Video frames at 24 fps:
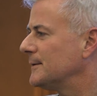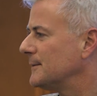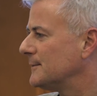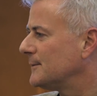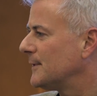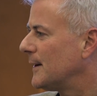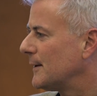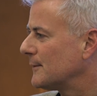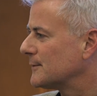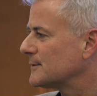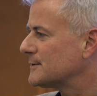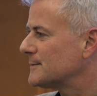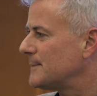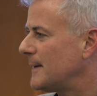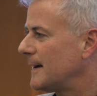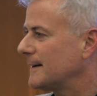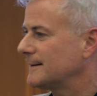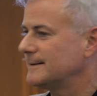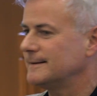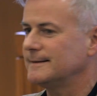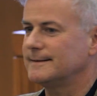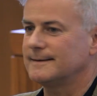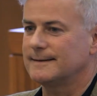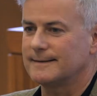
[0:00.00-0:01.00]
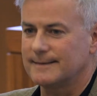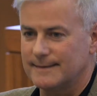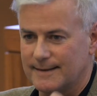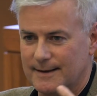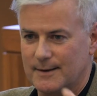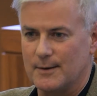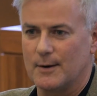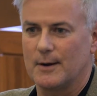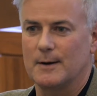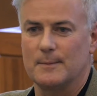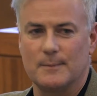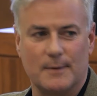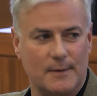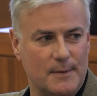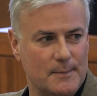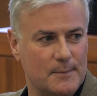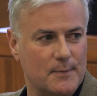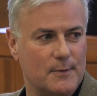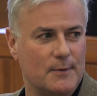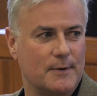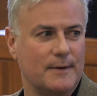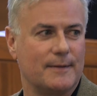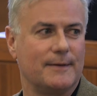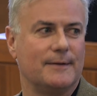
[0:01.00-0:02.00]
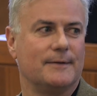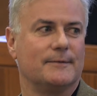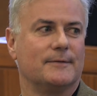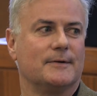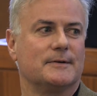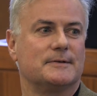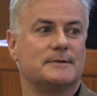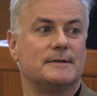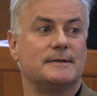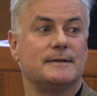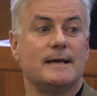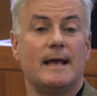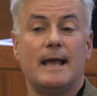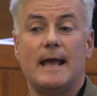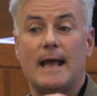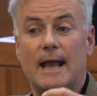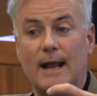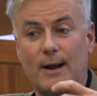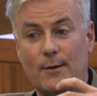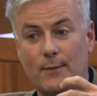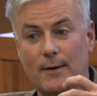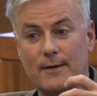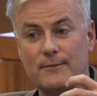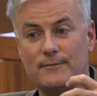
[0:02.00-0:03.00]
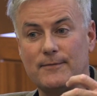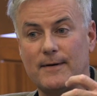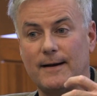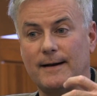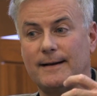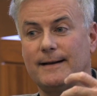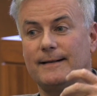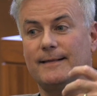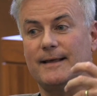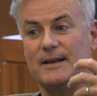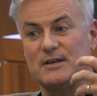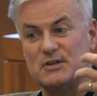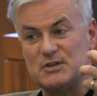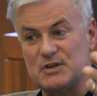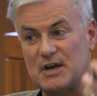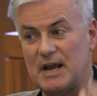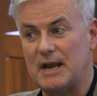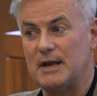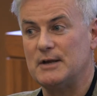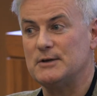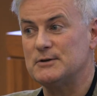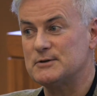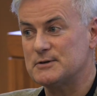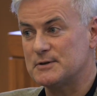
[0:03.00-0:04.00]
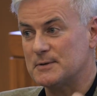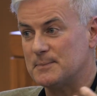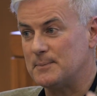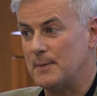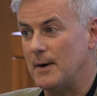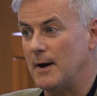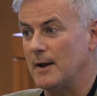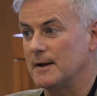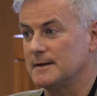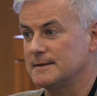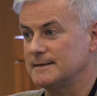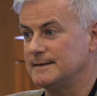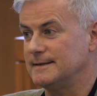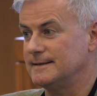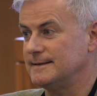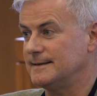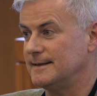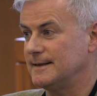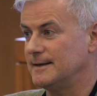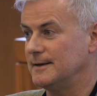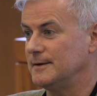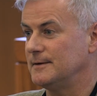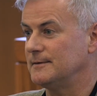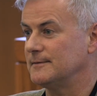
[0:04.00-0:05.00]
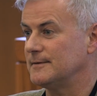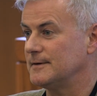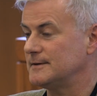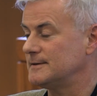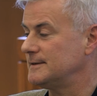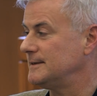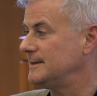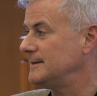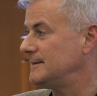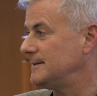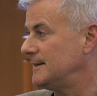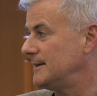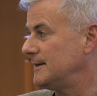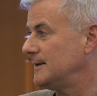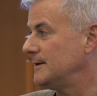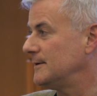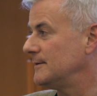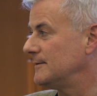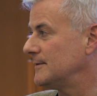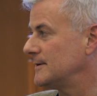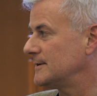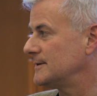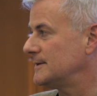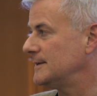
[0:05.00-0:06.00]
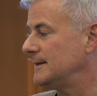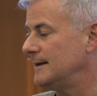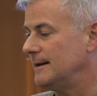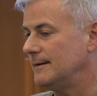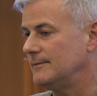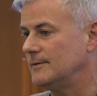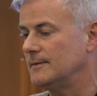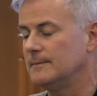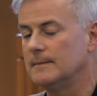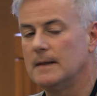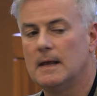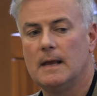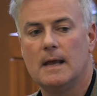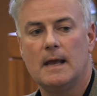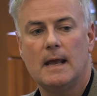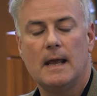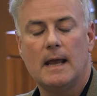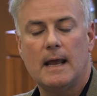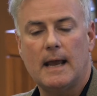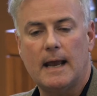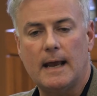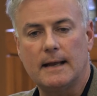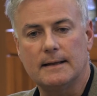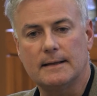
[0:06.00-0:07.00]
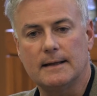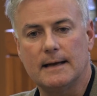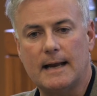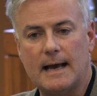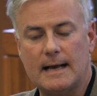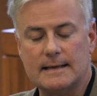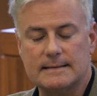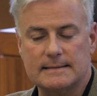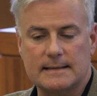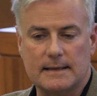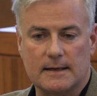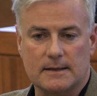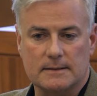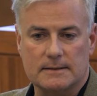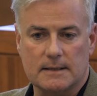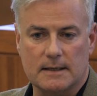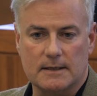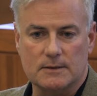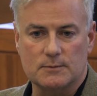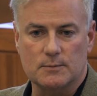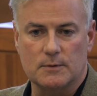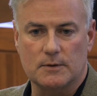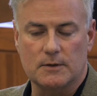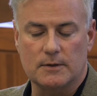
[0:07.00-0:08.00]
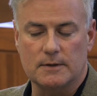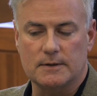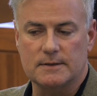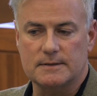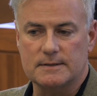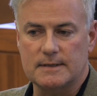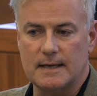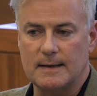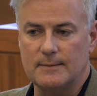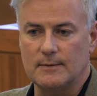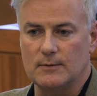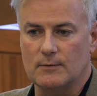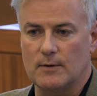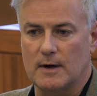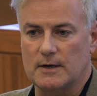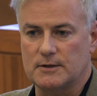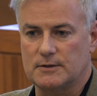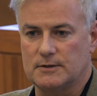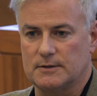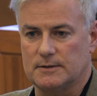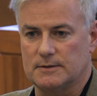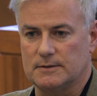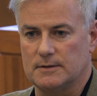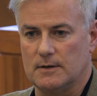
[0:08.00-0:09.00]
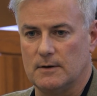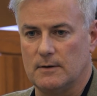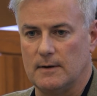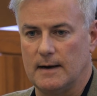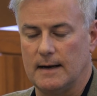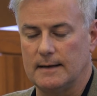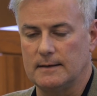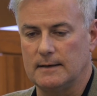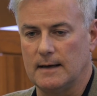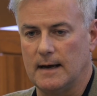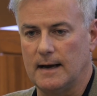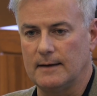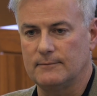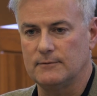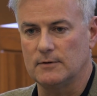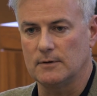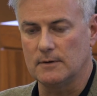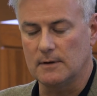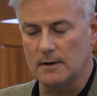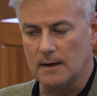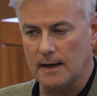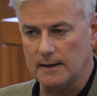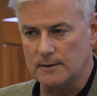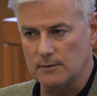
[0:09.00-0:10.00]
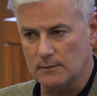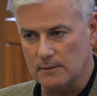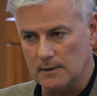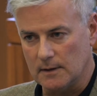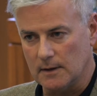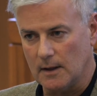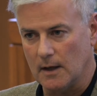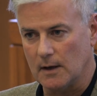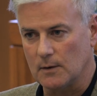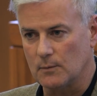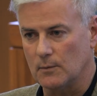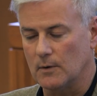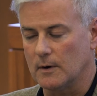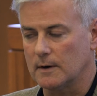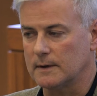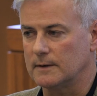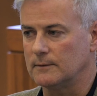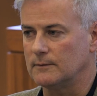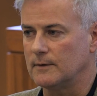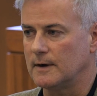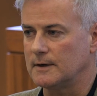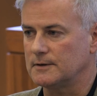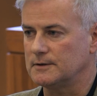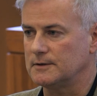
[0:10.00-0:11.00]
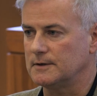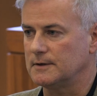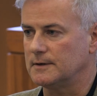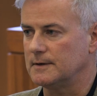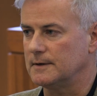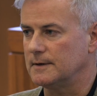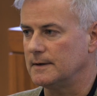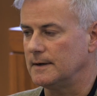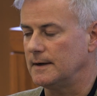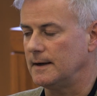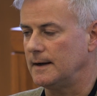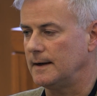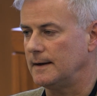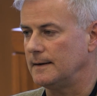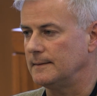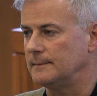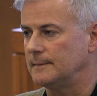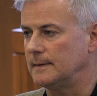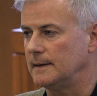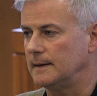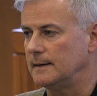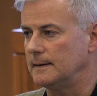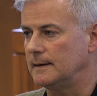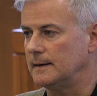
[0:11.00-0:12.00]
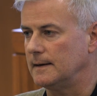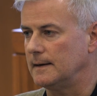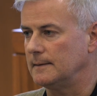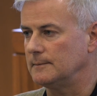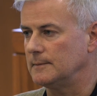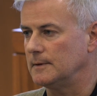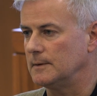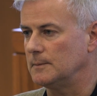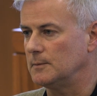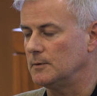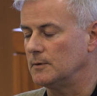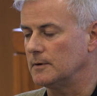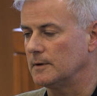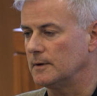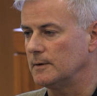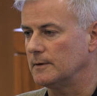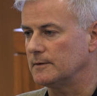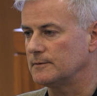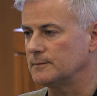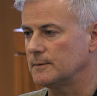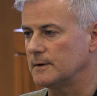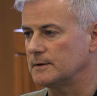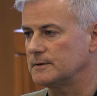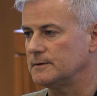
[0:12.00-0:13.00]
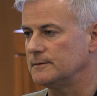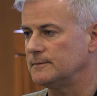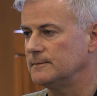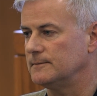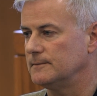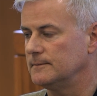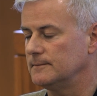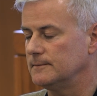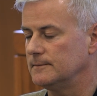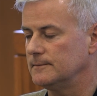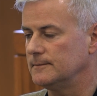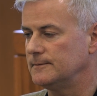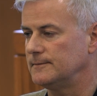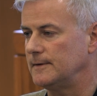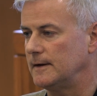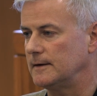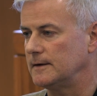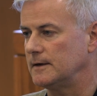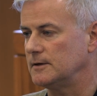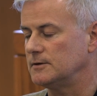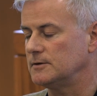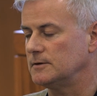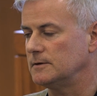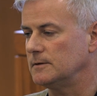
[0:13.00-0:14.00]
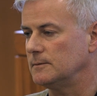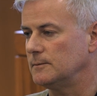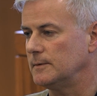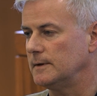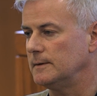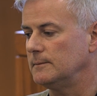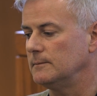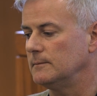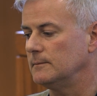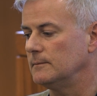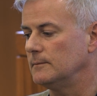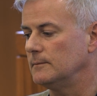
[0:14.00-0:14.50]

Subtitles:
and well respected, and they got them on the board of the universities. And quite frankly, they changed the policies of the universities at the university level. And the last thing I'll tell you is we're doing the same in Russia. So I do a lot of work in Russia. I'm on the board of the US-Russia Foundation, and